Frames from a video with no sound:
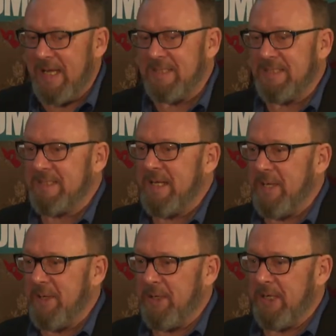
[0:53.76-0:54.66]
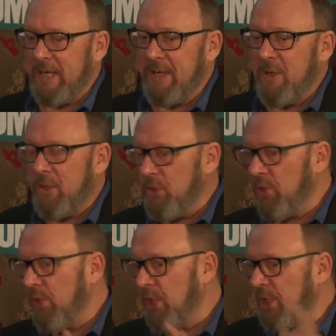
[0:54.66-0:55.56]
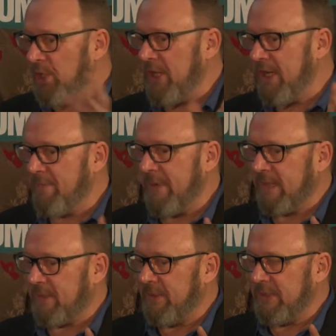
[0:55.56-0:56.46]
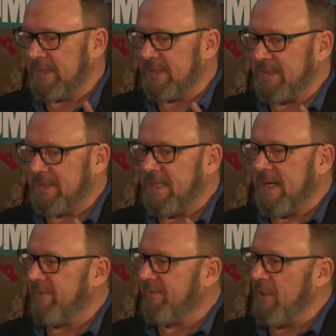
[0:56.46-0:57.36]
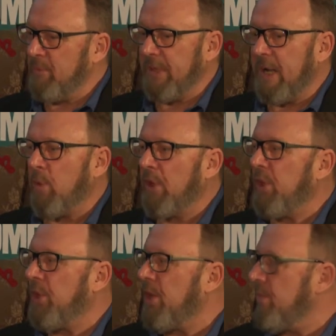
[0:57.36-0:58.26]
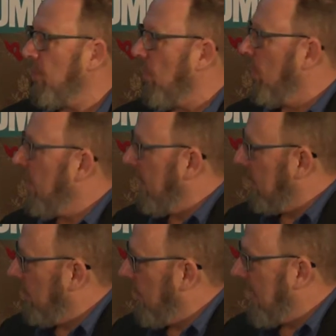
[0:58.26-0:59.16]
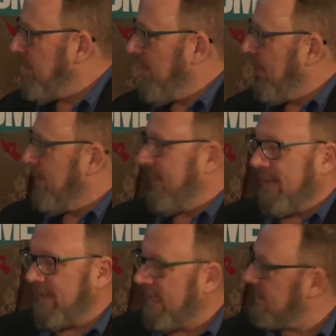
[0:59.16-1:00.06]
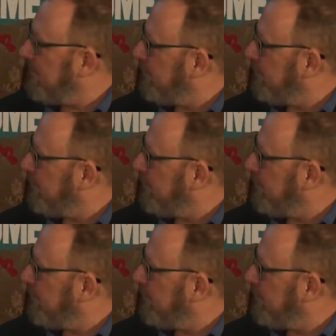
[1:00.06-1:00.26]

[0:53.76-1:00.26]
and say, okay, you're learning about this stuff, but I want to know more. How do you go about that?